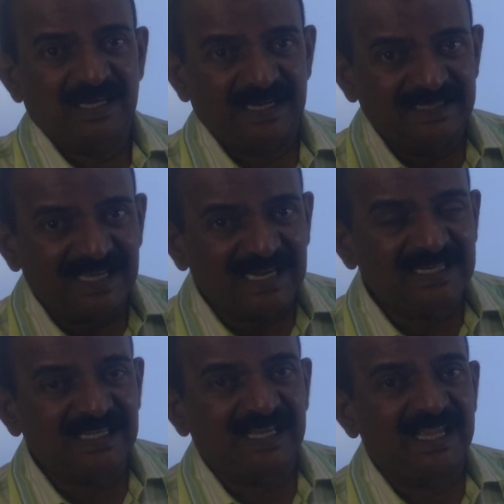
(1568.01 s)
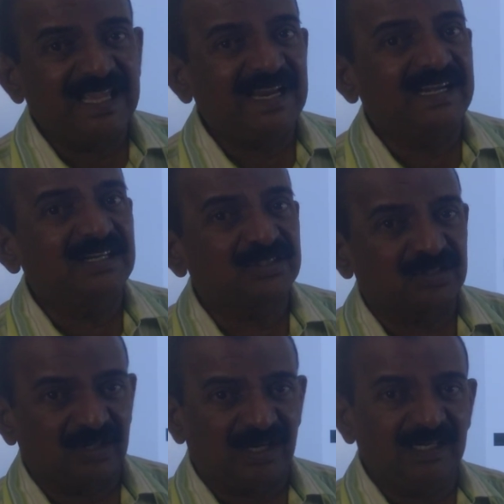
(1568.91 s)
and that aerated
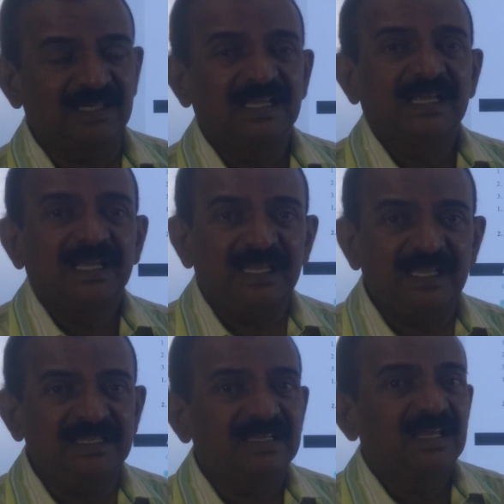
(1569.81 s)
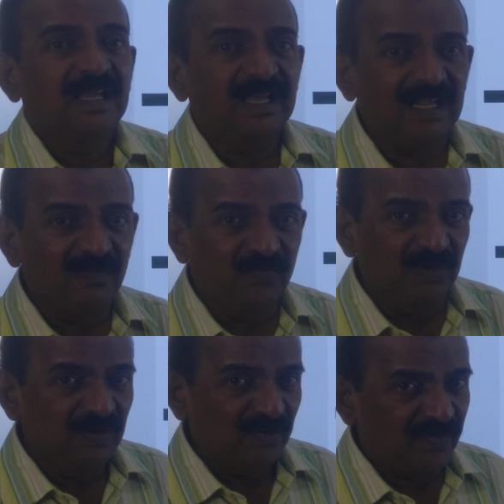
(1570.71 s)
soil is
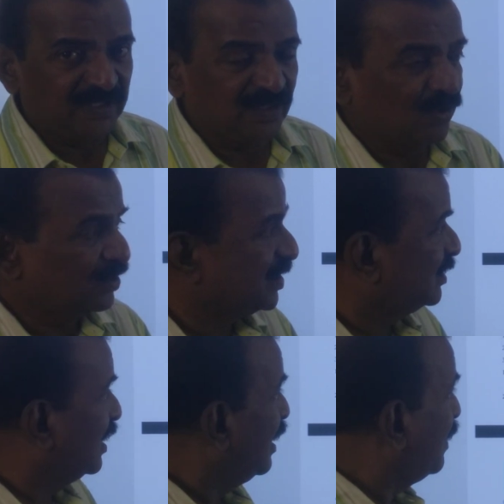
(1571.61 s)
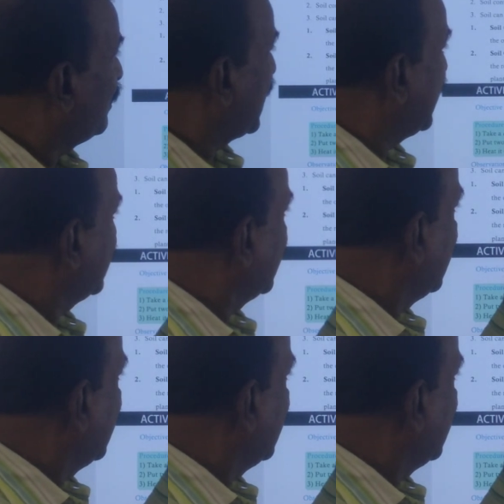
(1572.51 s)
helpful for the growth of the plant.